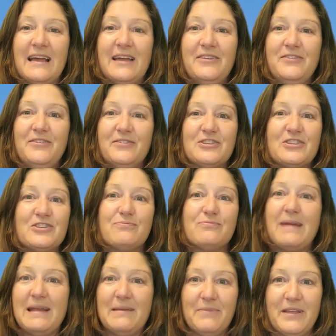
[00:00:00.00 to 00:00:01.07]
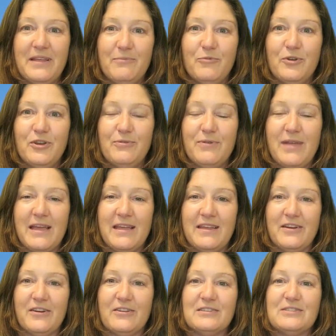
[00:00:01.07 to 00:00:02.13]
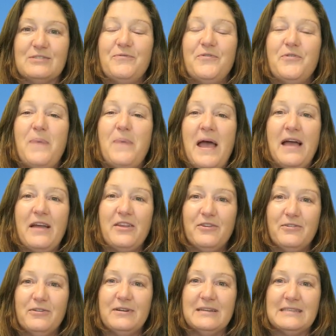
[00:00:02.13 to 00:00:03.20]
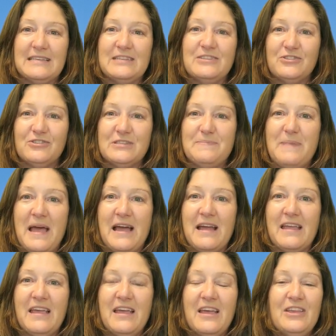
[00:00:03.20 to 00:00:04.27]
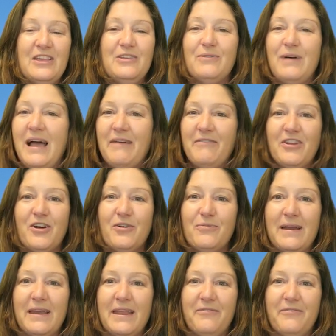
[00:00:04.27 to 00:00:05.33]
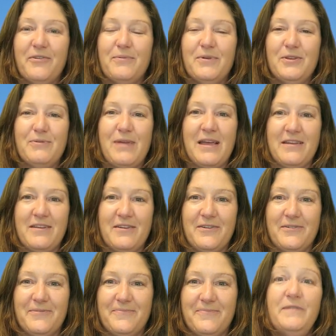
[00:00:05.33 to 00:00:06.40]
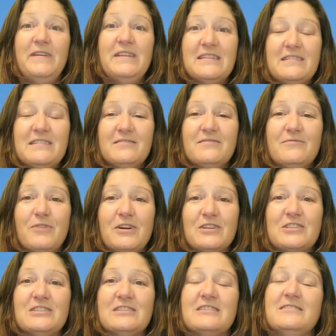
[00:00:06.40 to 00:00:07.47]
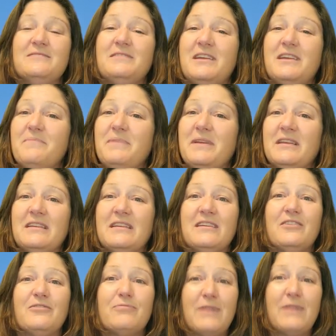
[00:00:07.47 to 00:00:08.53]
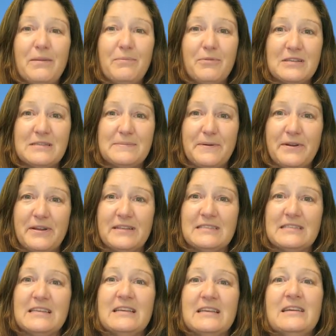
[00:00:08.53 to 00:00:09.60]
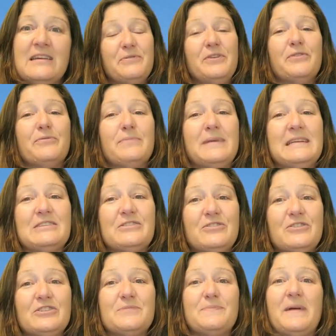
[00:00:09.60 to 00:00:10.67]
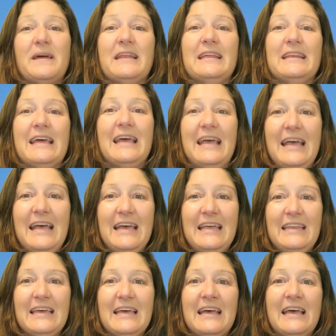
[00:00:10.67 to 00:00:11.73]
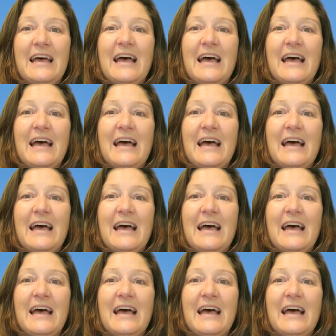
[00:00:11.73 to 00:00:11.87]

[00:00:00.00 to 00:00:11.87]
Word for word: and you're scrambling when you get here. So if you pack your essentials bag, you'll have it all ready for when you get here. Moving to Washington can be an incredible experience. Doing your research, planning ahead,